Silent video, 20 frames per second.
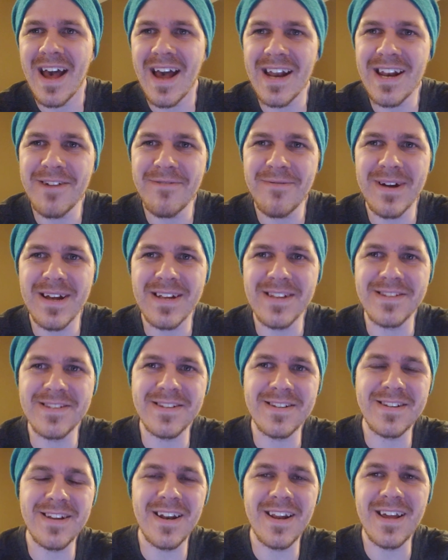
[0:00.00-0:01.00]

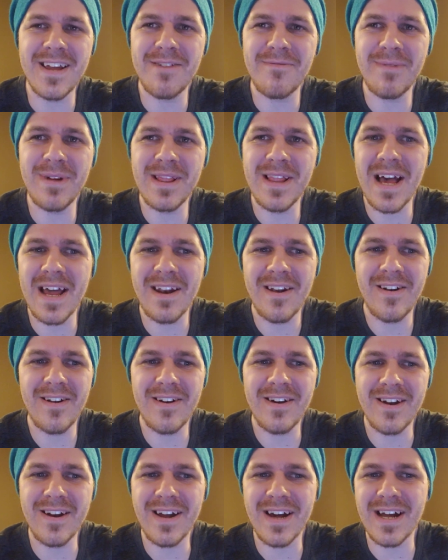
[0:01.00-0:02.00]
Anyways, today we landed
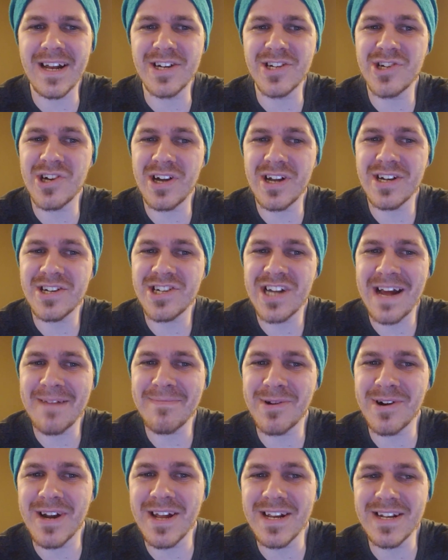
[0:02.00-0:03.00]
on uh, John
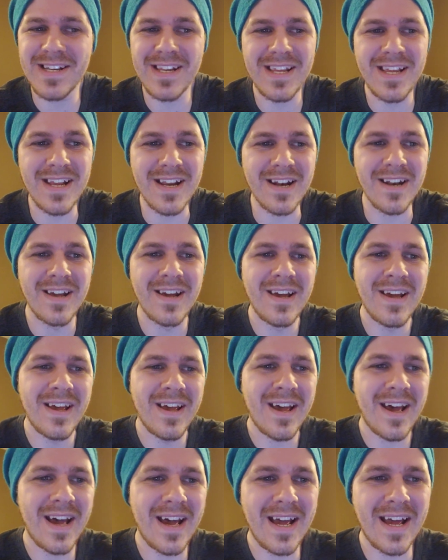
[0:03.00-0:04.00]
chapter 18.
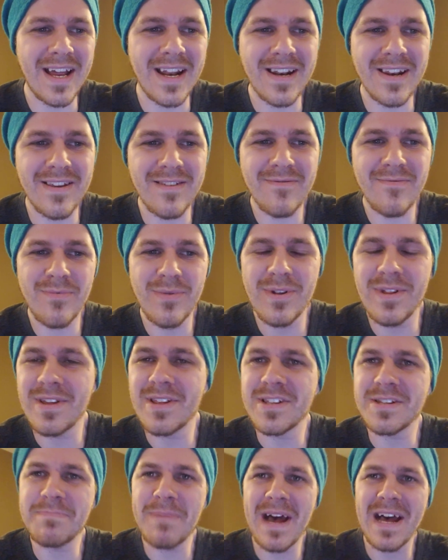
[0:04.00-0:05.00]
And
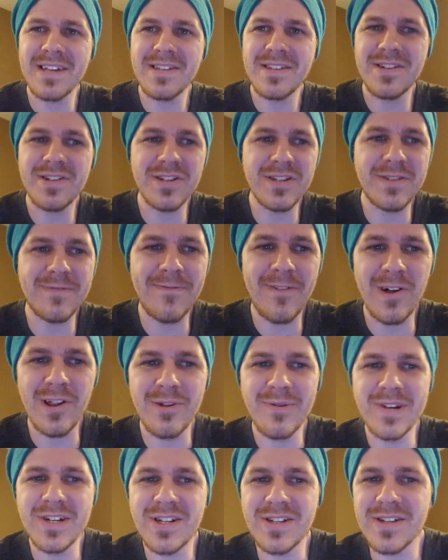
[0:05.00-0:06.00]
really, this passage is
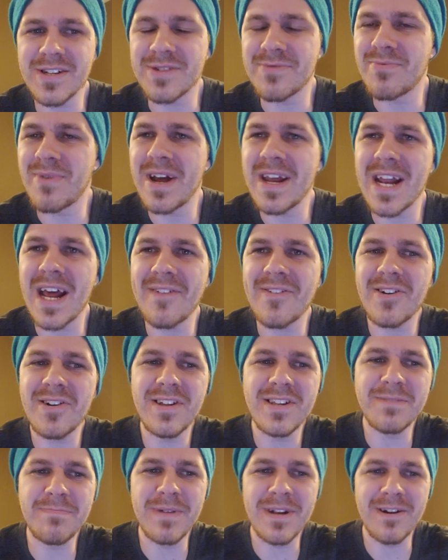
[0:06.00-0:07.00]
following Jesus right after
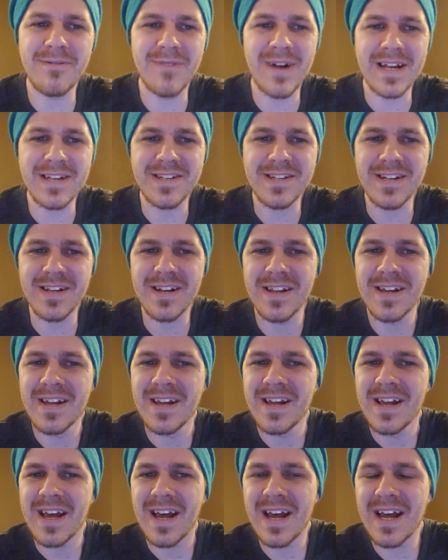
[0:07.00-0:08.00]
he's been arrested
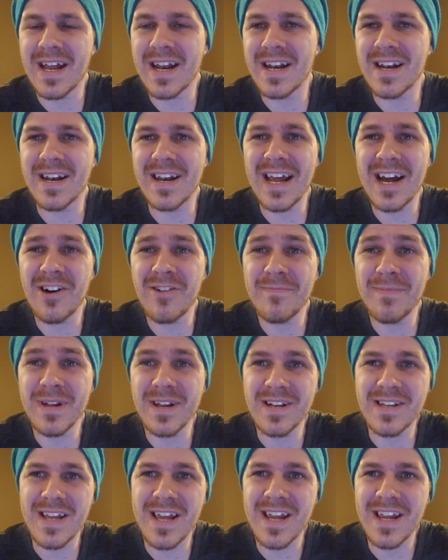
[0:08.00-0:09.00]
and now
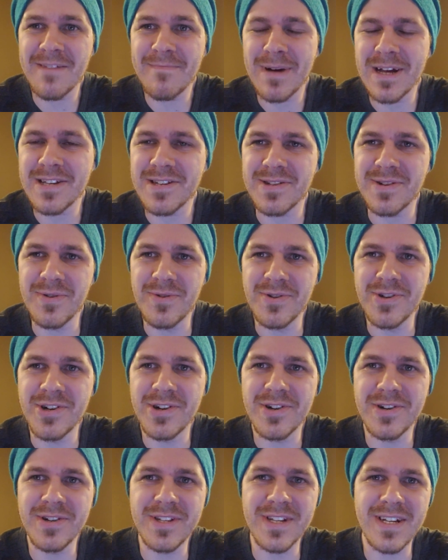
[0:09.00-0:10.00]
being taken by
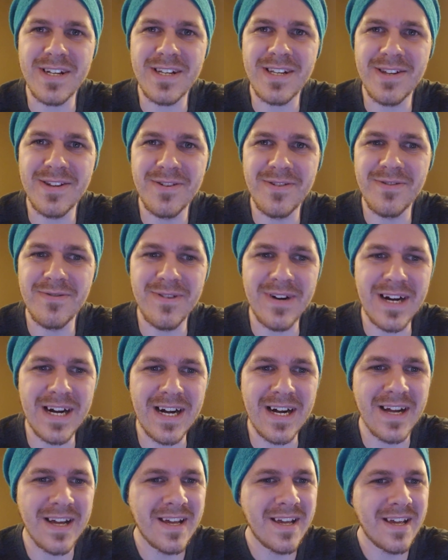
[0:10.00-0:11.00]
soldiers into
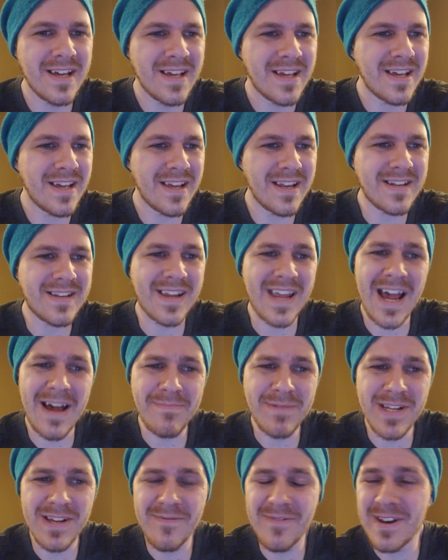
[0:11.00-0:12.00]
uh, into
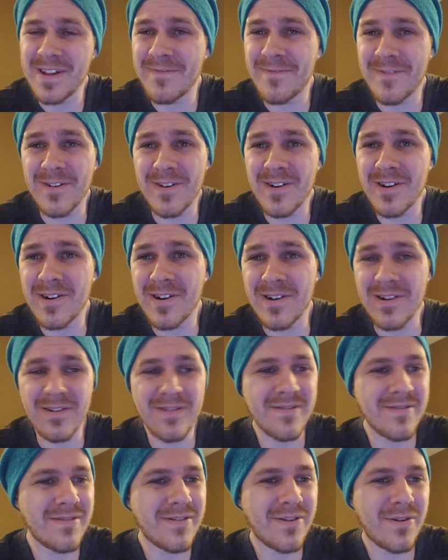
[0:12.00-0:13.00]
captivity for
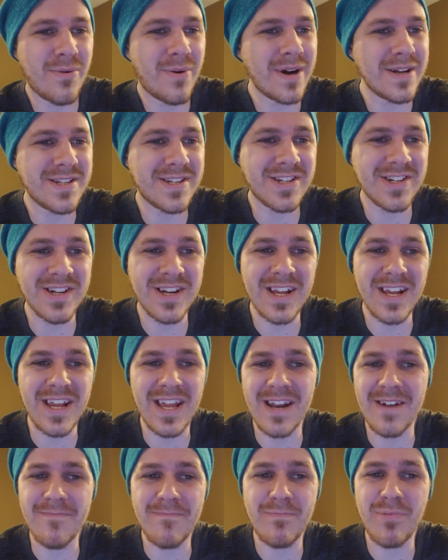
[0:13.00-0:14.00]

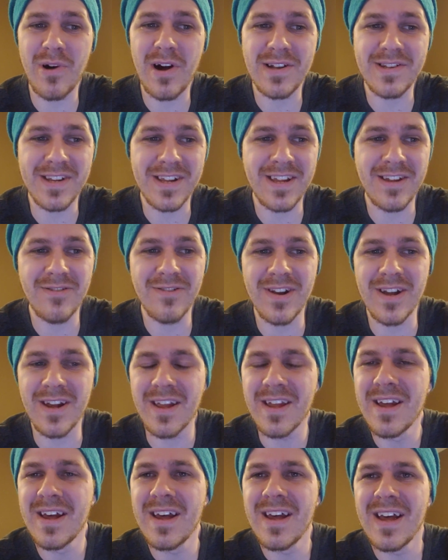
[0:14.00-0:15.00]
questioning and
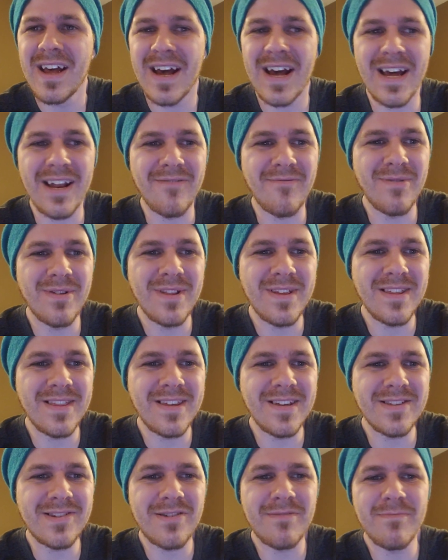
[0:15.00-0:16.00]
prosecuting. And really,
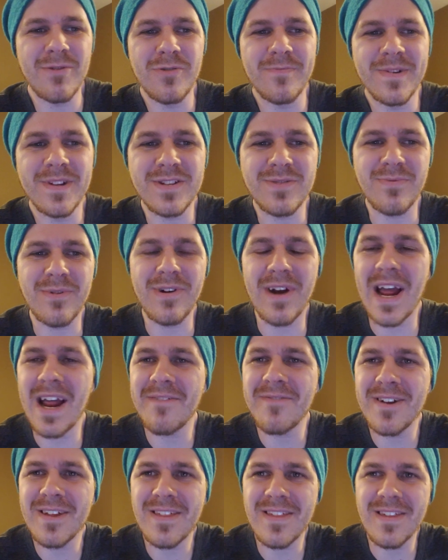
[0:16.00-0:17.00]
these are moments where
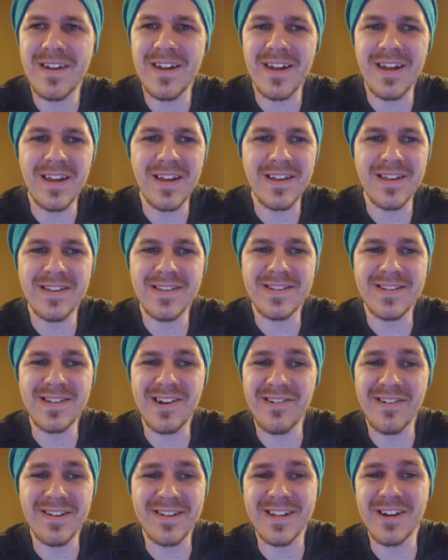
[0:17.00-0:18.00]
everything is
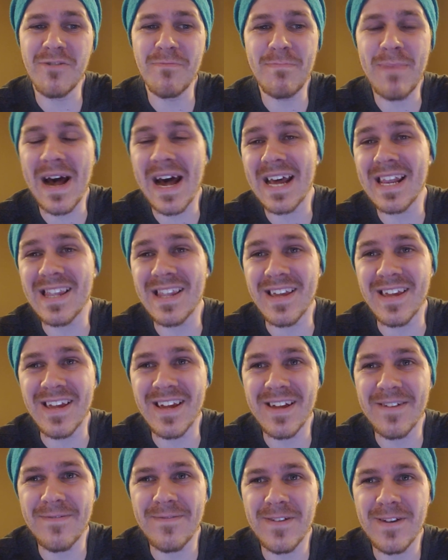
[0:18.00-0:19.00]
starting to go
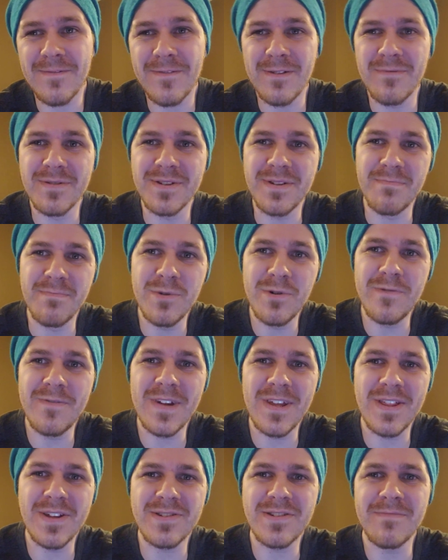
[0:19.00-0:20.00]
badly. If, if it was a
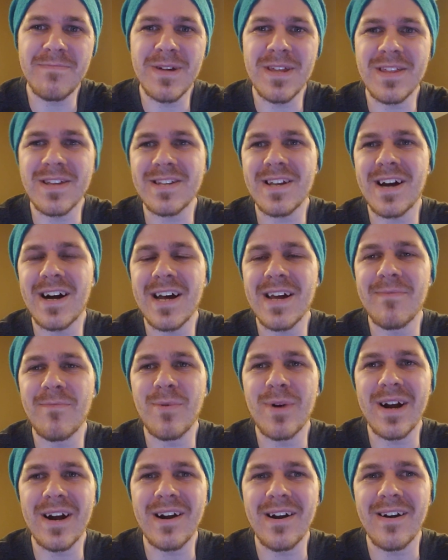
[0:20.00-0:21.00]
movie, this would be the
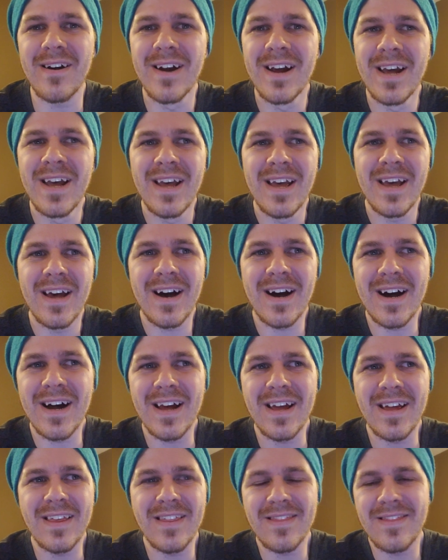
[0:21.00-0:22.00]
time where
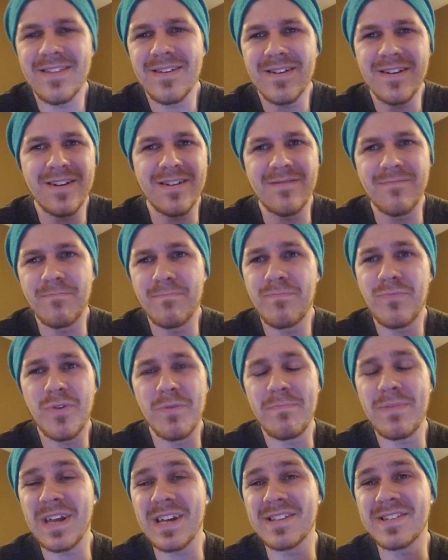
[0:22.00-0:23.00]
uh, the
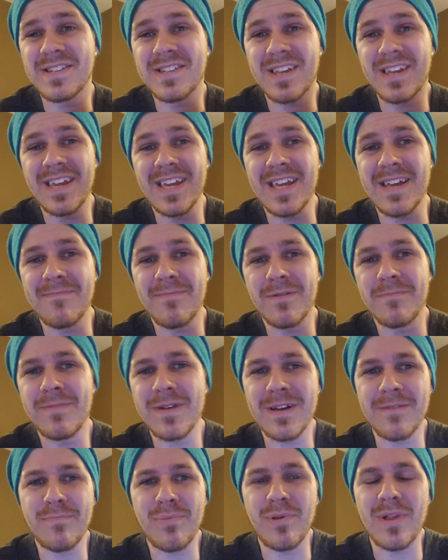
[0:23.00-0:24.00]
the big scheme, the
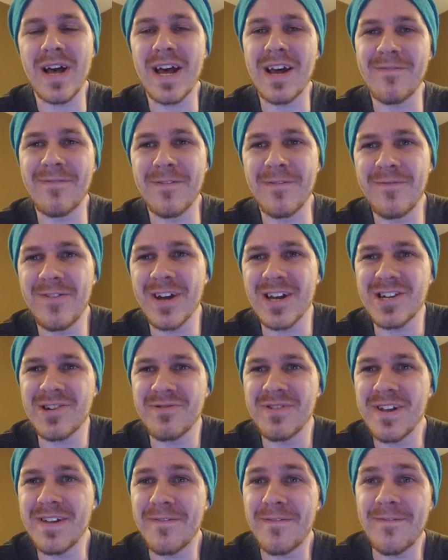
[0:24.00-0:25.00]
big plan for
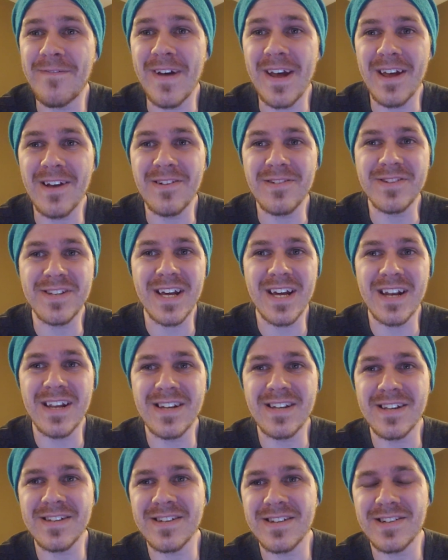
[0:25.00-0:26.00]
victory fails, and
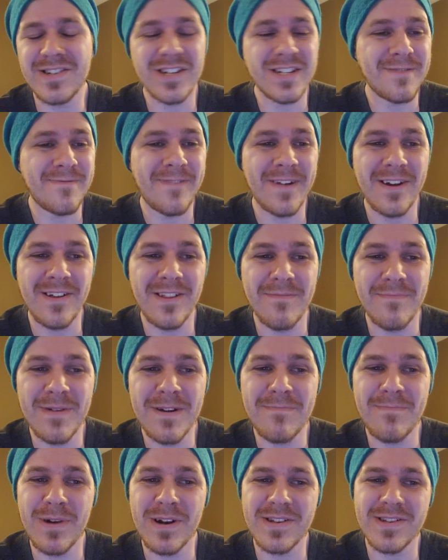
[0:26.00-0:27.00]
it doesn't just fail a
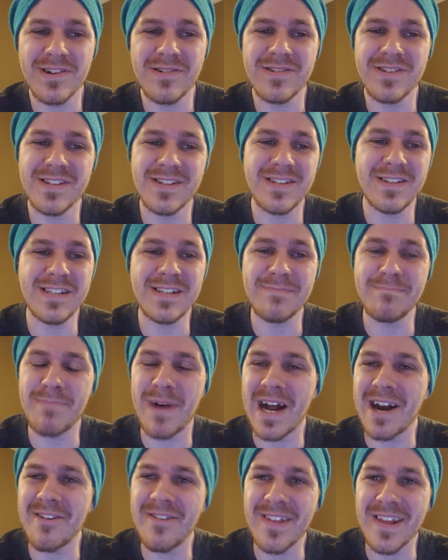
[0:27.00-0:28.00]
bit, but it starts
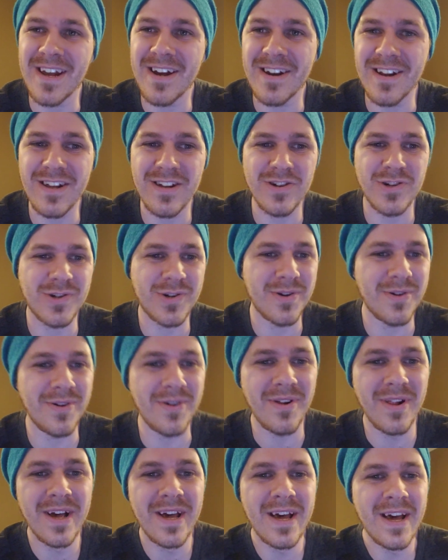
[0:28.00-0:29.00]
spiraling out of
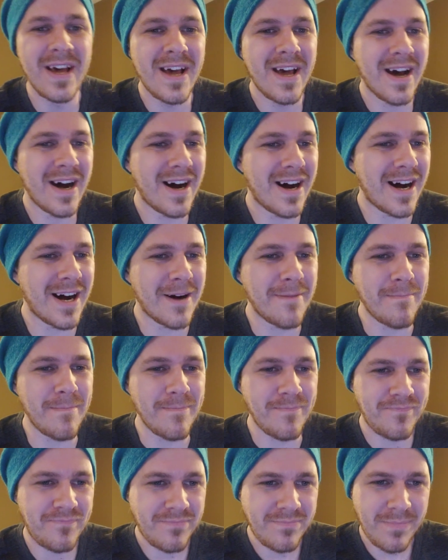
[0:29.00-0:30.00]
control. Um,